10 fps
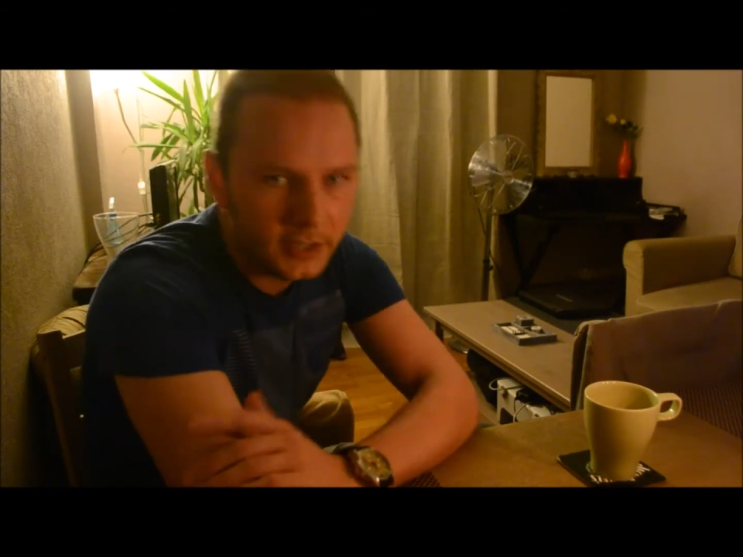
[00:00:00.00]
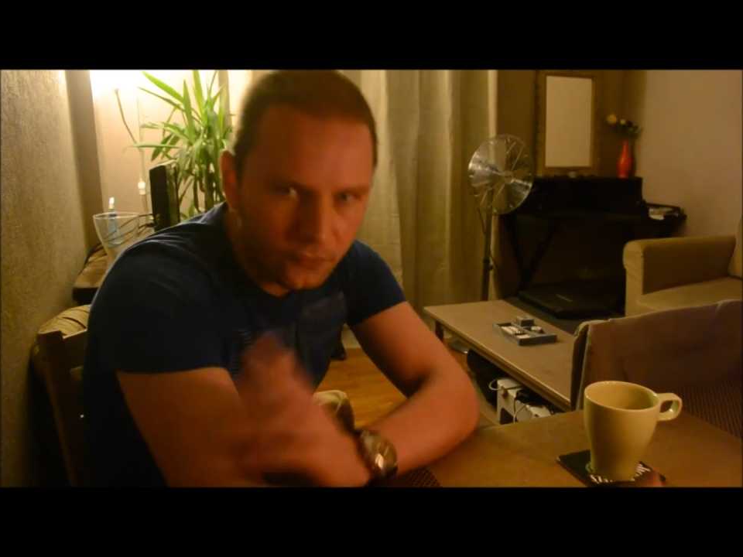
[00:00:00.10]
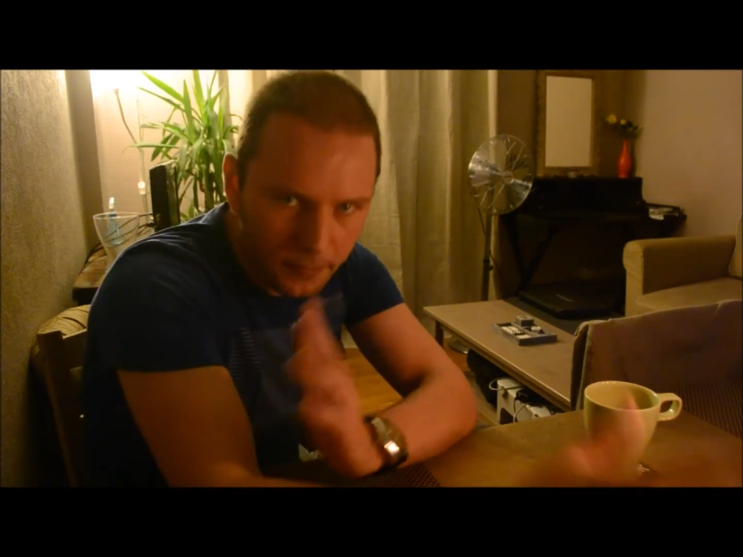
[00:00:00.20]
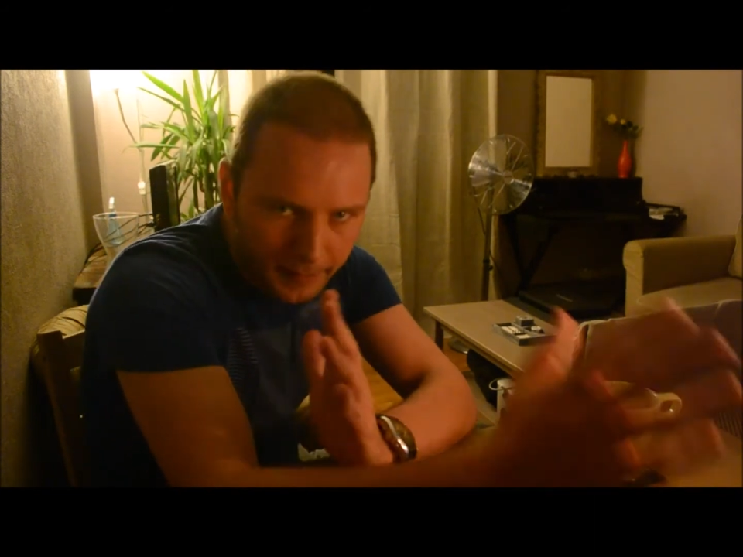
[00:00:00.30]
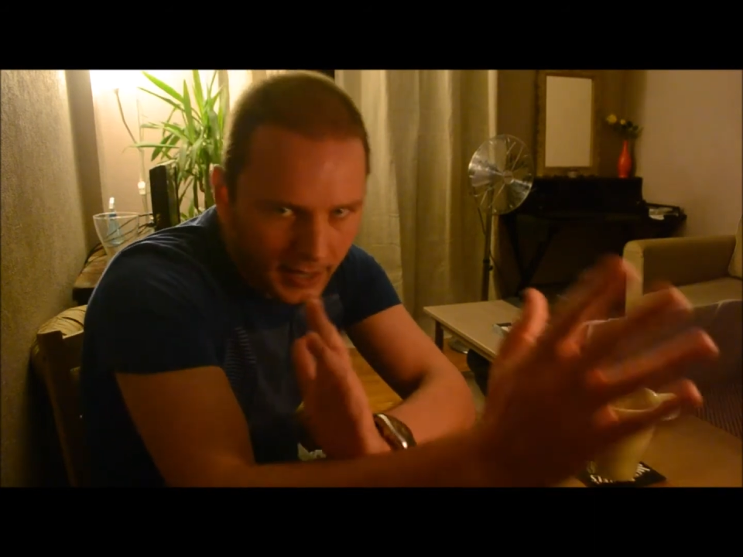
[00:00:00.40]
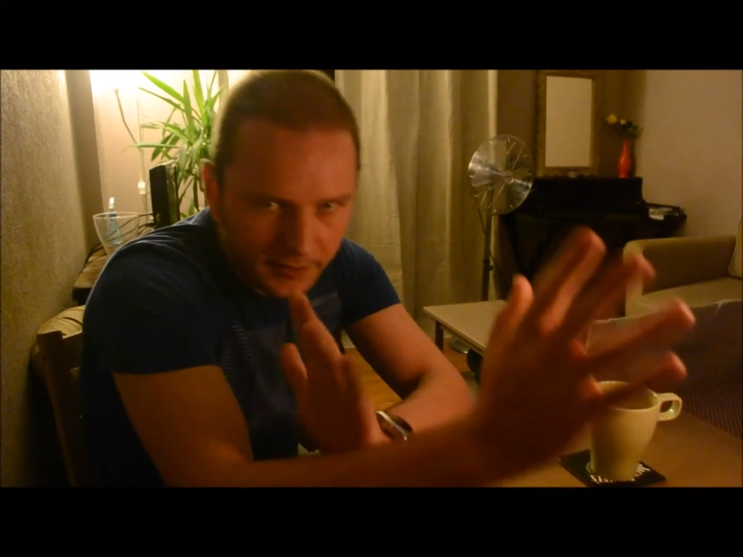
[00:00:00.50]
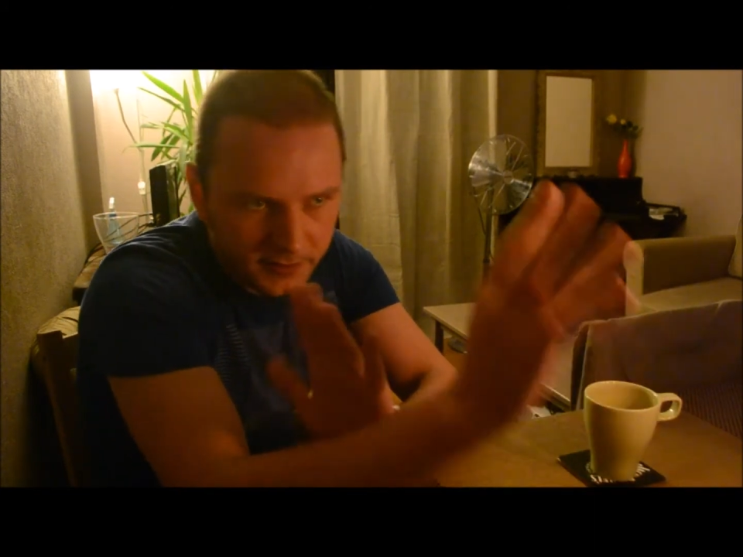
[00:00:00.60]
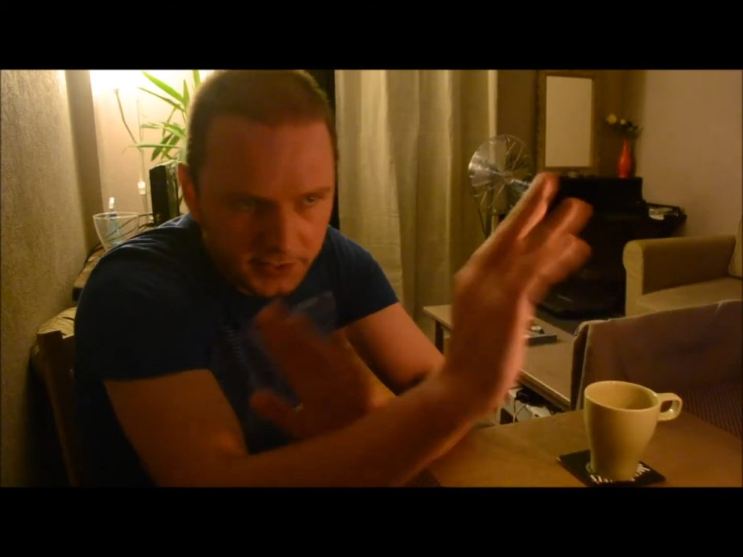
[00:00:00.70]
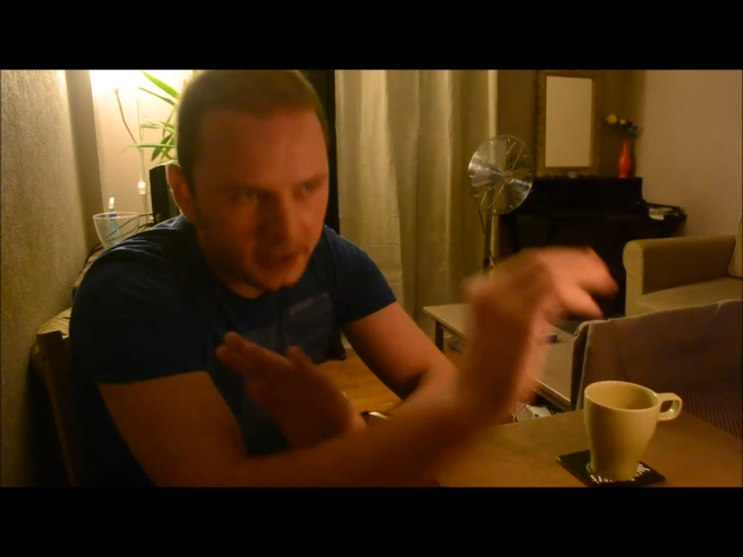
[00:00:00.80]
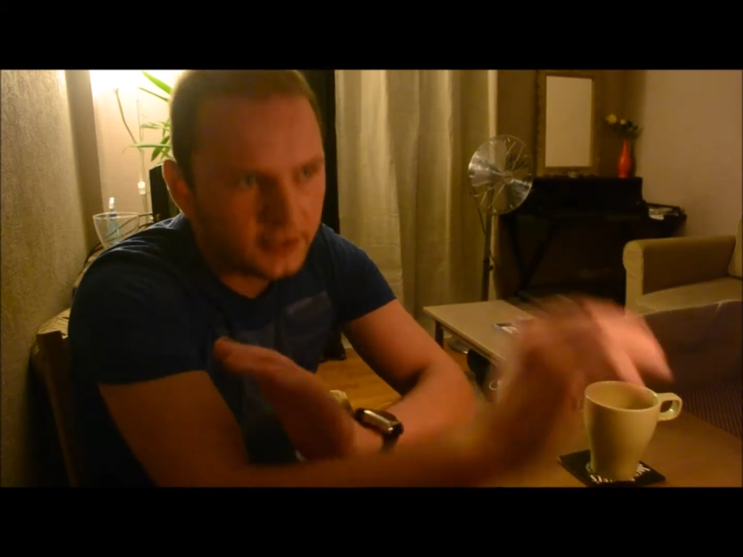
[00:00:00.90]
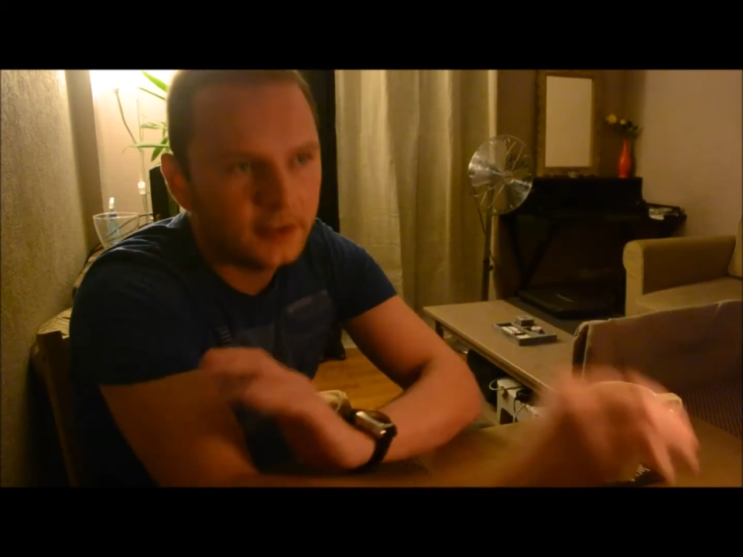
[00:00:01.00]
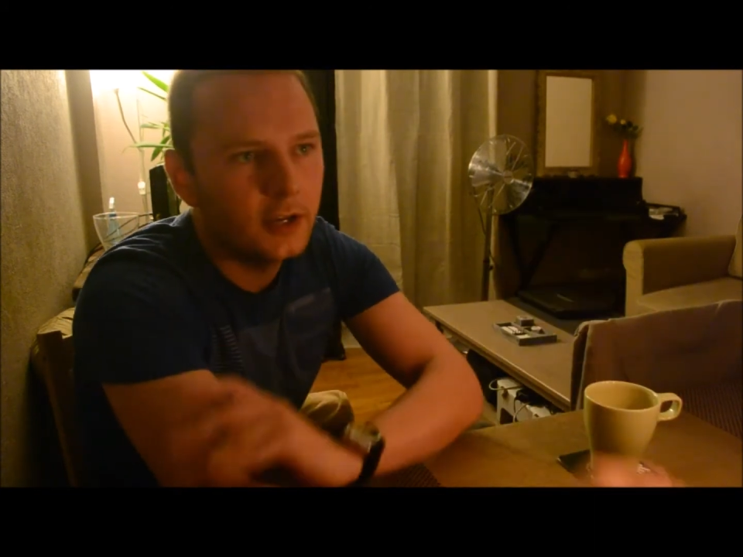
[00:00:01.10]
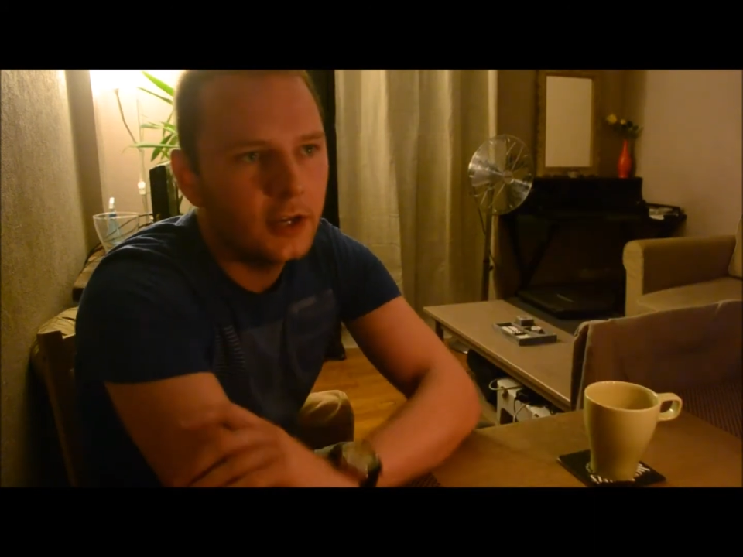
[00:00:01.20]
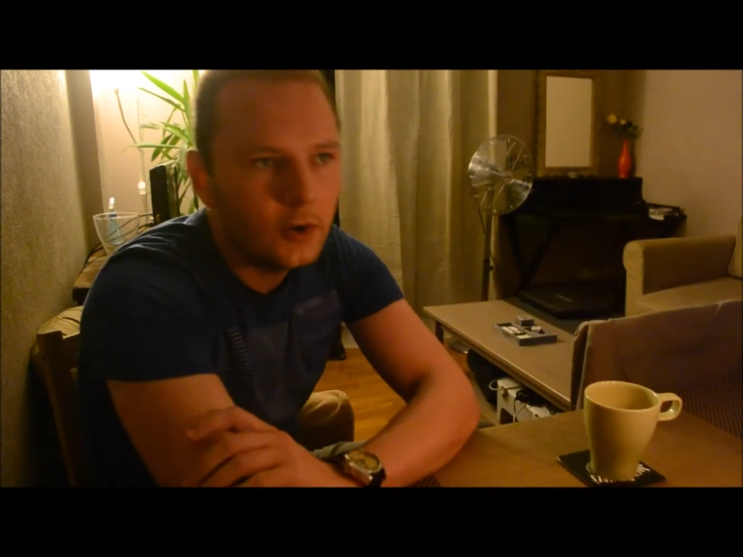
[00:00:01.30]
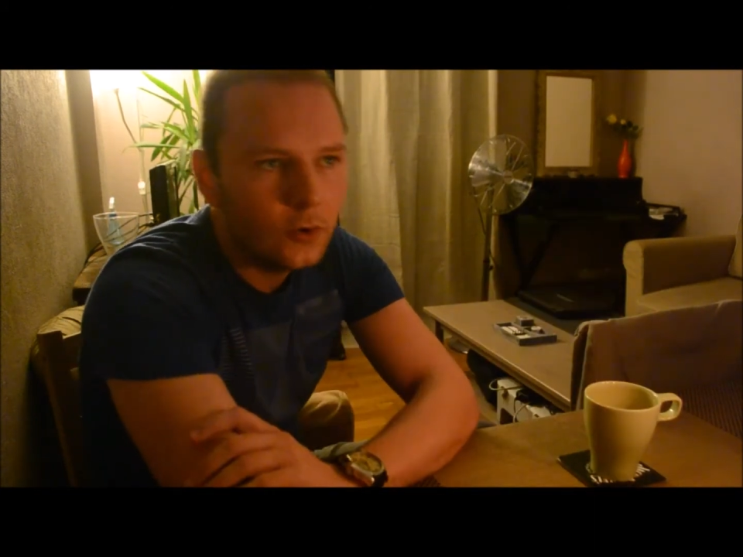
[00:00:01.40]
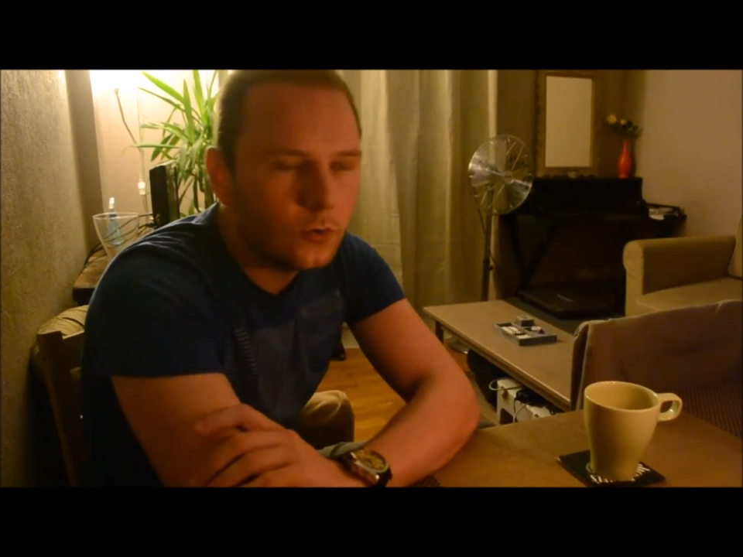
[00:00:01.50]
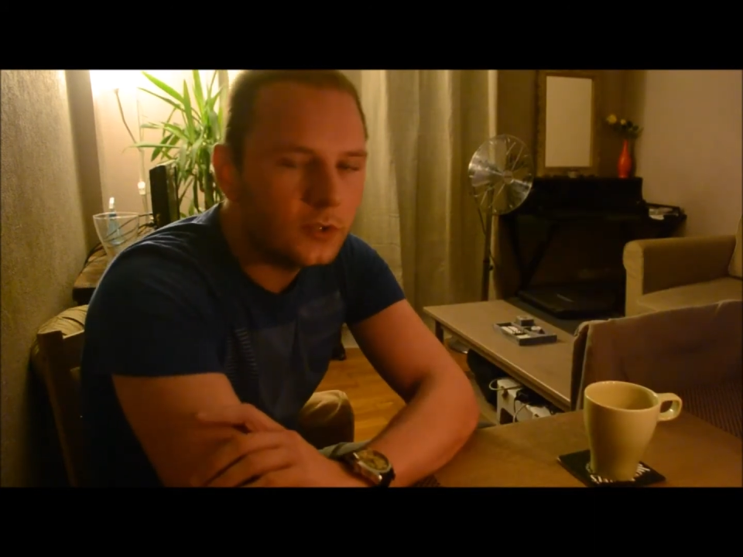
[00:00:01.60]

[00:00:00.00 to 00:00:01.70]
It's romantic, all